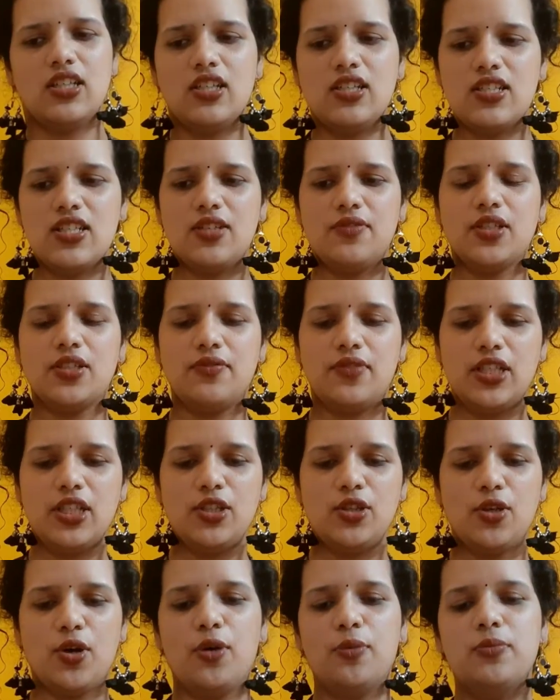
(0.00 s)
He is living a very
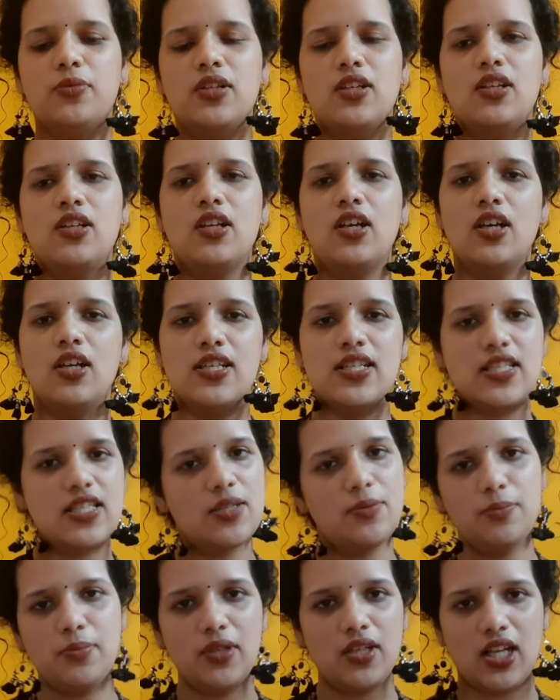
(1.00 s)
normal,
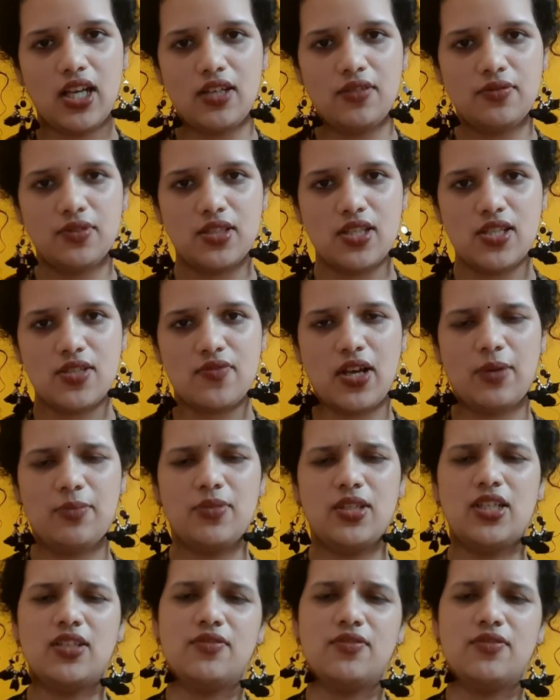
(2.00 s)
simple life with his family,